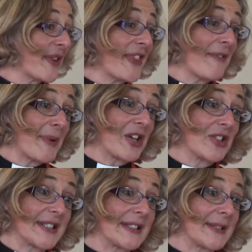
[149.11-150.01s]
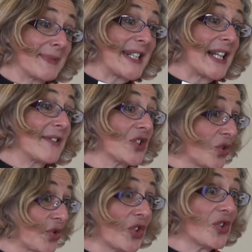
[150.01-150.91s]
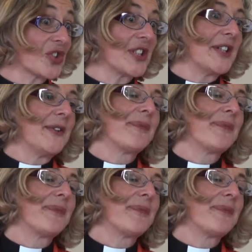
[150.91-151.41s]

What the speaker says: whether they've been christened themselves or not.